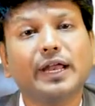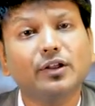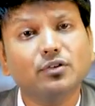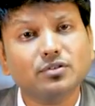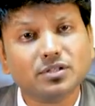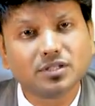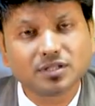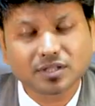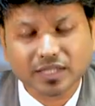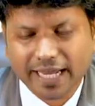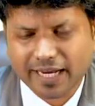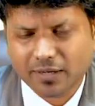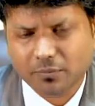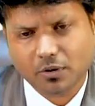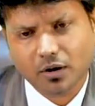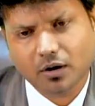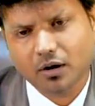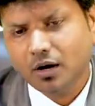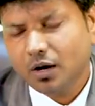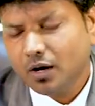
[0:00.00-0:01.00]
can use
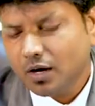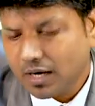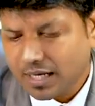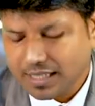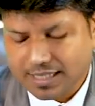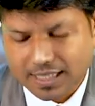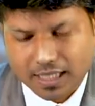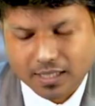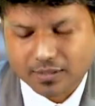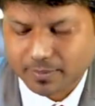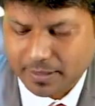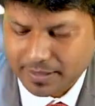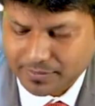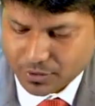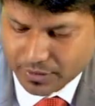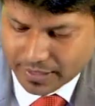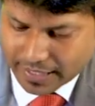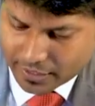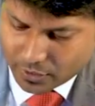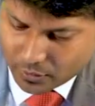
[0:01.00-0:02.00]
thymol.
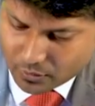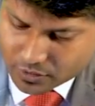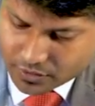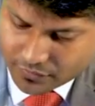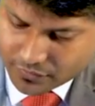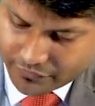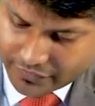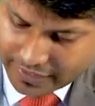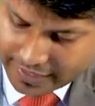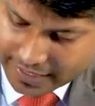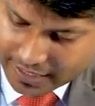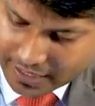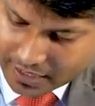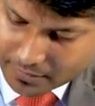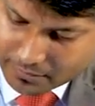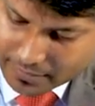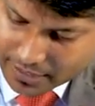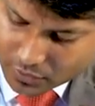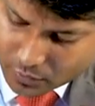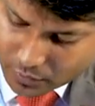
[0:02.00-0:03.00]
Sometimes you can use
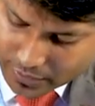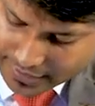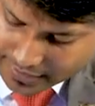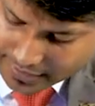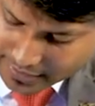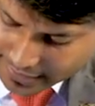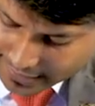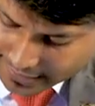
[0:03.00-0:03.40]
phenylmercuric